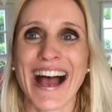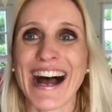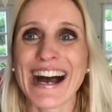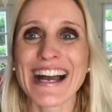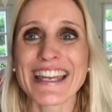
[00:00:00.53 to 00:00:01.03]

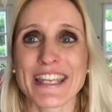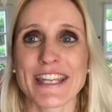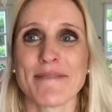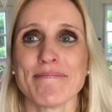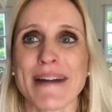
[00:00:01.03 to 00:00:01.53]
Hi,
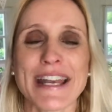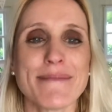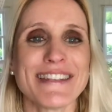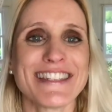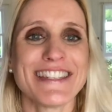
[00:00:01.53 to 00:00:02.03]
my
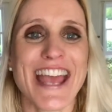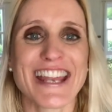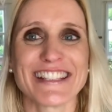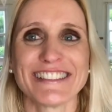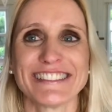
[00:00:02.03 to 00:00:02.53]
name is
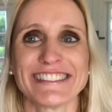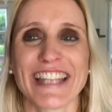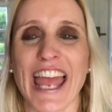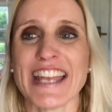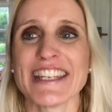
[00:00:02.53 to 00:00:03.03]
Jen,
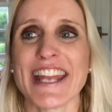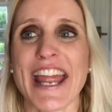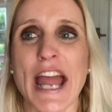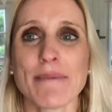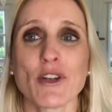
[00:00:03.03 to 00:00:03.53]
and
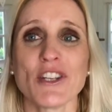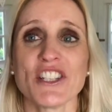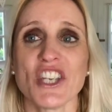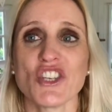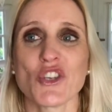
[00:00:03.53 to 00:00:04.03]
today I'm going to
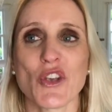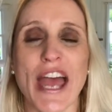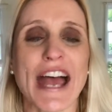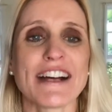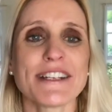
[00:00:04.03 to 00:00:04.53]
teach you
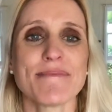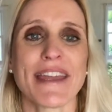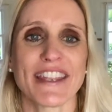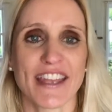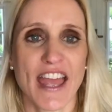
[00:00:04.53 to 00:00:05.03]
how to
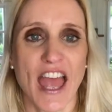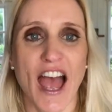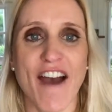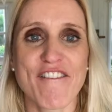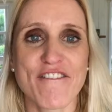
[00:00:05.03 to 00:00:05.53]
make
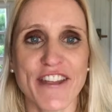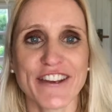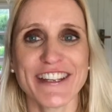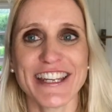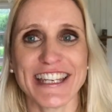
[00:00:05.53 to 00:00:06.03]
a
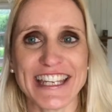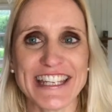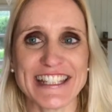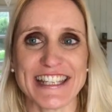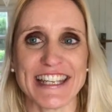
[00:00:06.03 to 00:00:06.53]
very
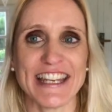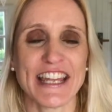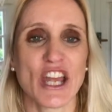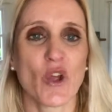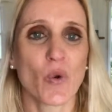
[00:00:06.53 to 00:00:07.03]
easy,
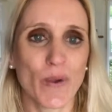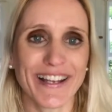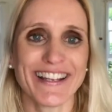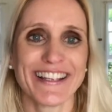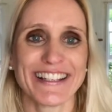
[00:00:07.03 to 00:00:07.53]

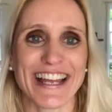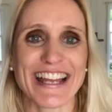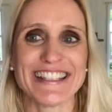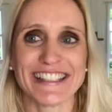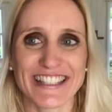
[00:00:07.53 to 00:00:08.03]
quick,
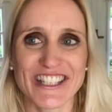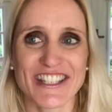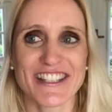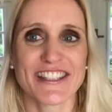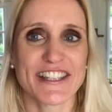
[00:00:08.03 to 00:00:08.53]
and
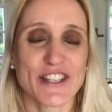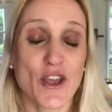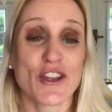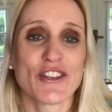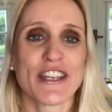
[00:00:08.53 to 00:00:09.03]
delicious
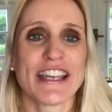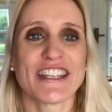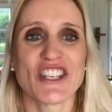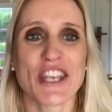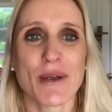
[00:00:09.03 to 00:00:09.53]
dessert
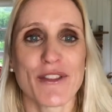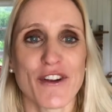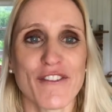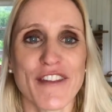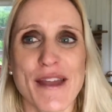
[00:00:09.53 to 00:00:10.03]
to share with
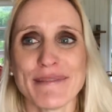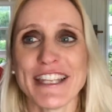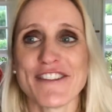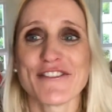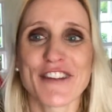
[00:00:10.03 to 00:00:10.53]
your
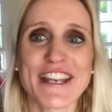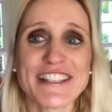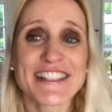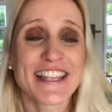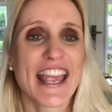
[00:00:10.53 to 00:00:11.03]
family and
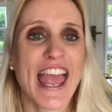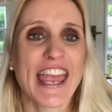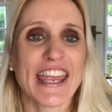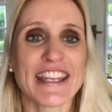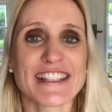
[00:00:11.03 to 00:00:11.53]
friends.
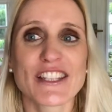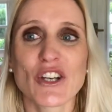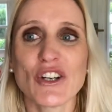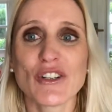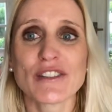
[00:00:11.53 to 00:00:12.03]
It's
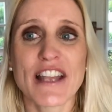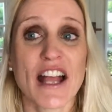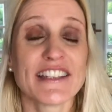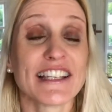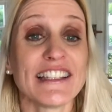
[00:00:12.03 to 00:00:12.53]
called
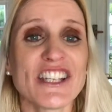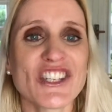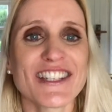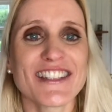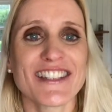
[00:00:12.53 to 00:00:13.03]

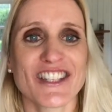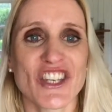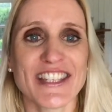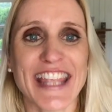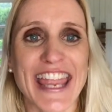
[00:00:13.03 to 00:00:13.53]
delicious
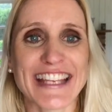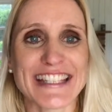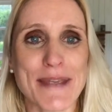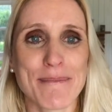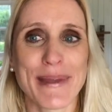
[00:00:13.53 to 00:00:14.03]
cheesecake
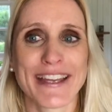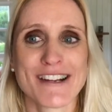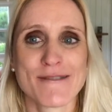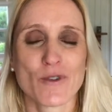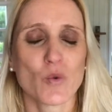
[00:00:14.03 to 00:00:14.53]
dip.
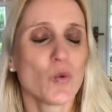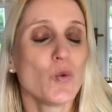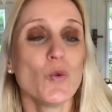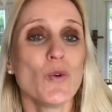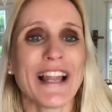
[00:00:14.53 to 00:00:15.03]

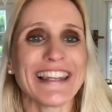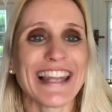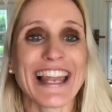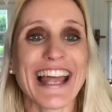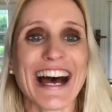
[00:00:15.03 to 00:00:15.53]
Ooh
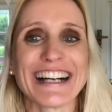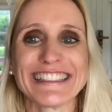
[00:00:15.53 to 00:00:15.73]
la la.